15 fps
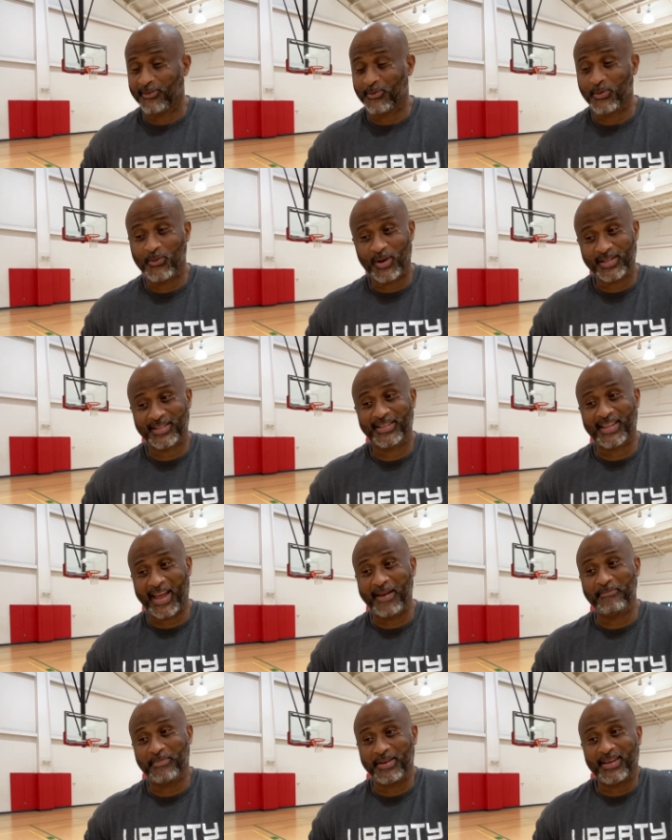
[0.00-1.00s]
We wasn't
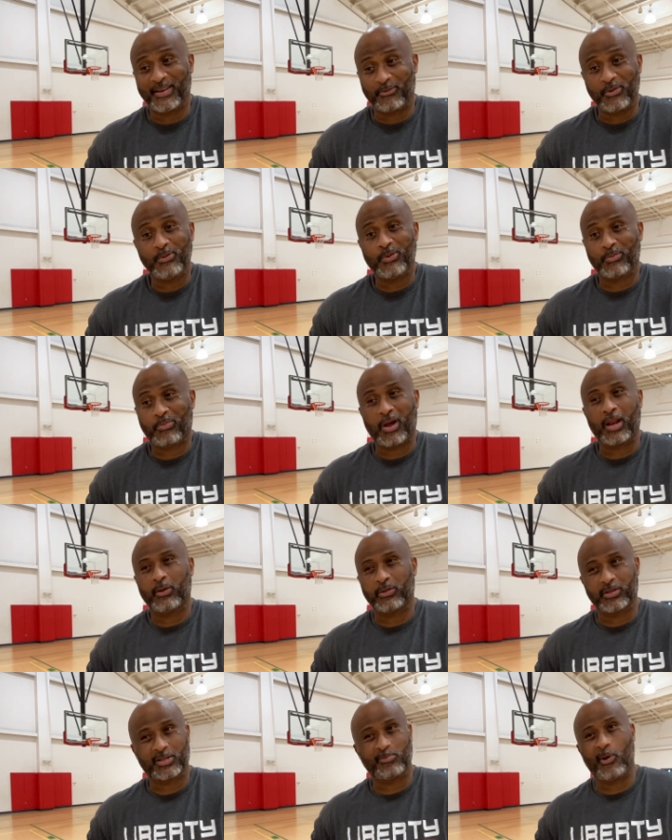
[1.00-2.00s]
that big. We were probably
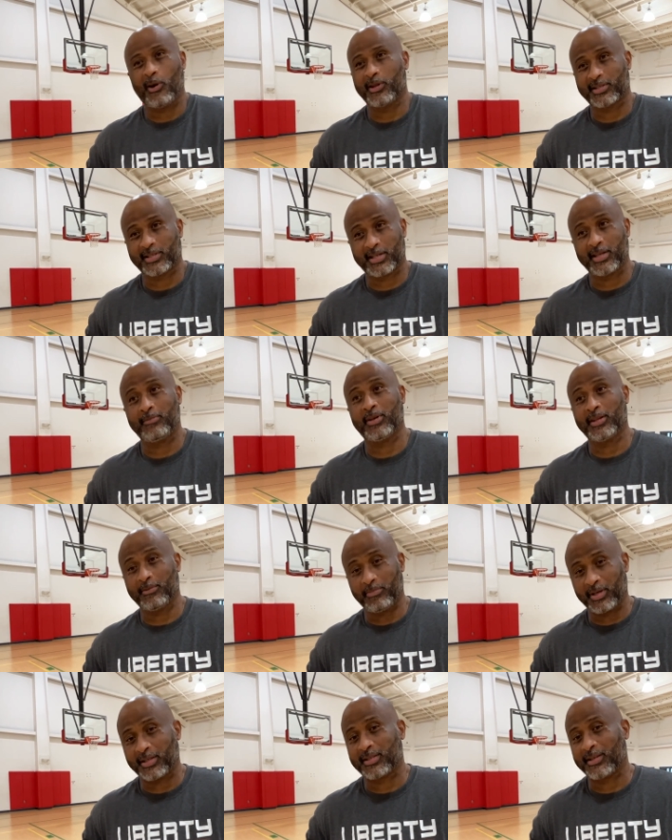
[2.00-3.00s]
the smallest team in the
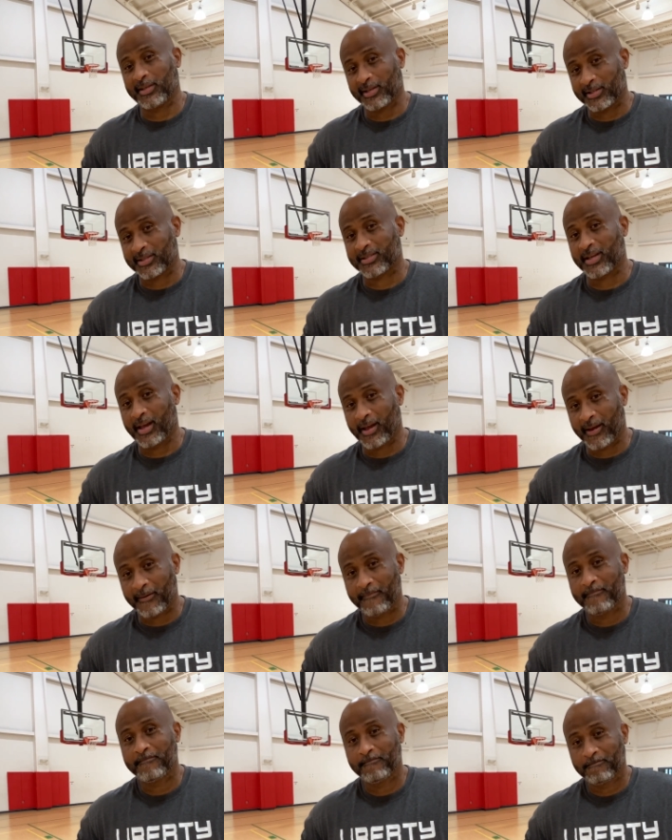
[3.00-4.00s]
Big Ten at the time.
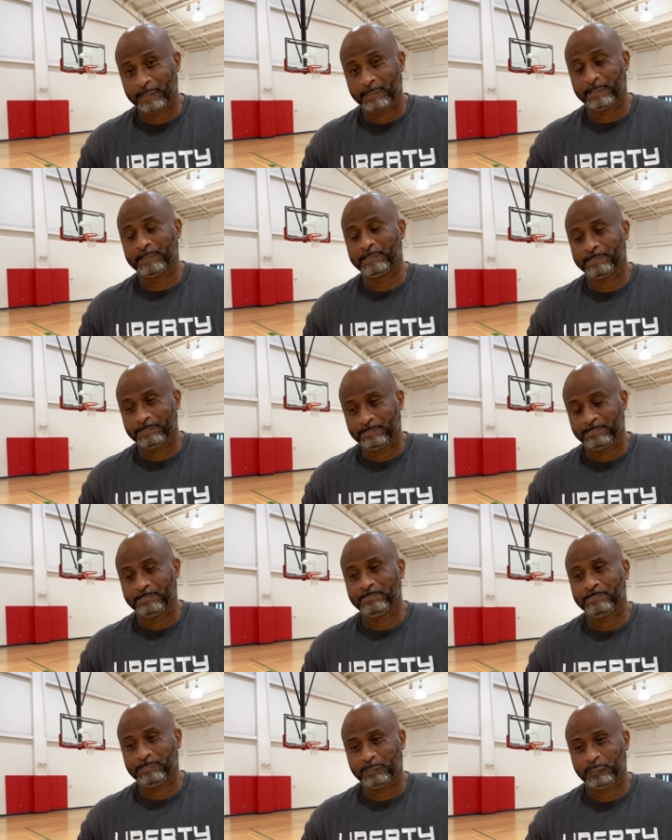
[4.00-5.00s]

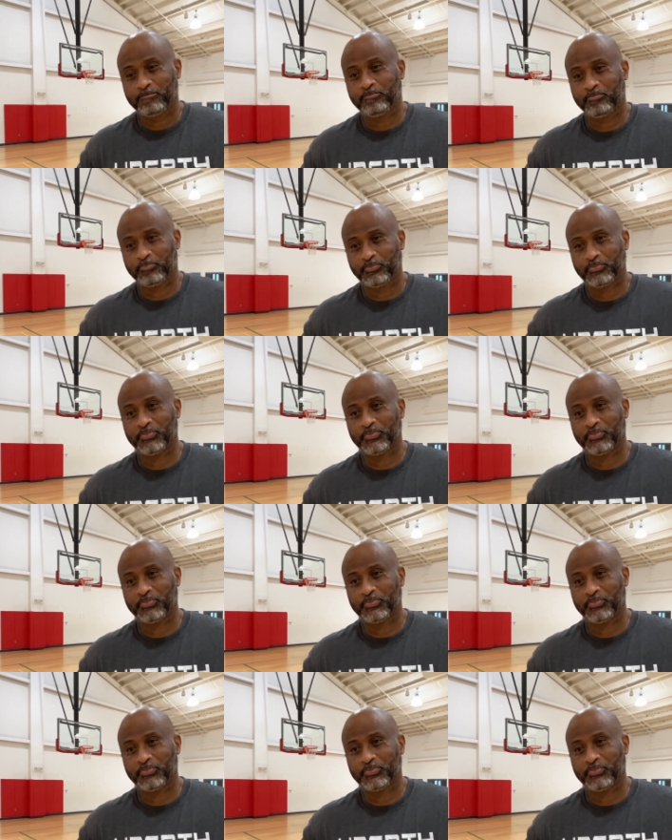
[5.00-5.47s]
Thank you.